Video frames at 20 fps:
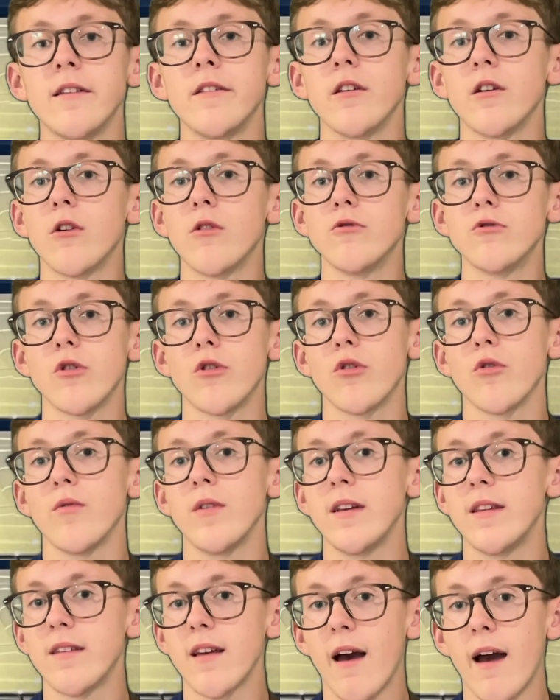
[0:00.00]
go to
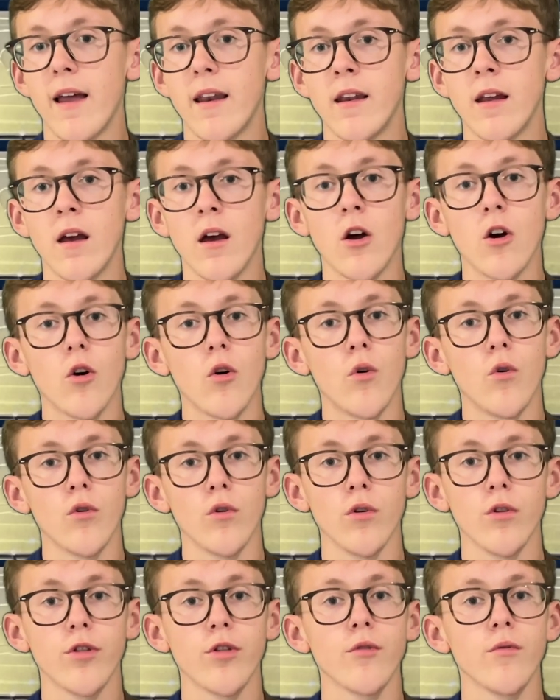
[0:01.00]
310 or
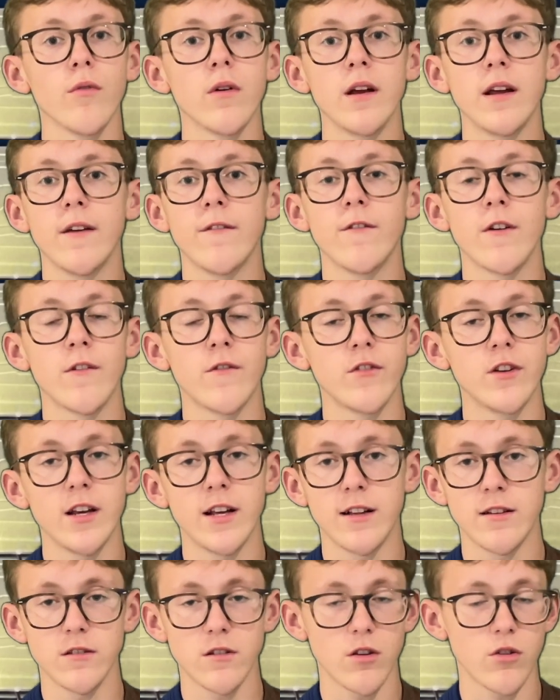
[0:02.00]
315
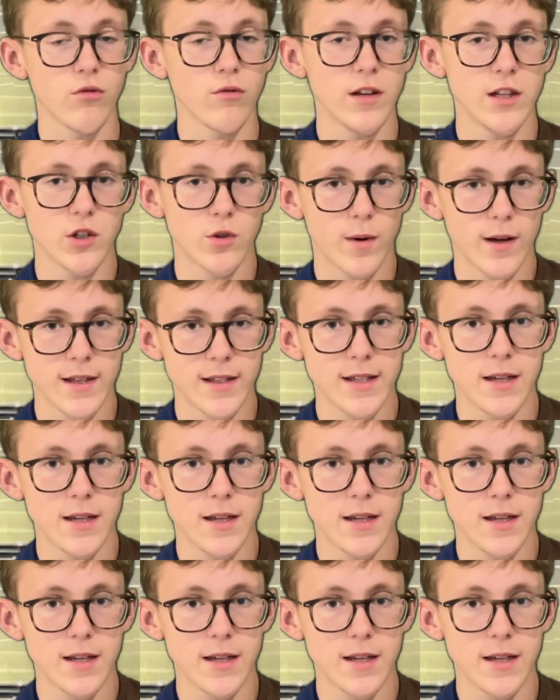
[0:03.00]
to 320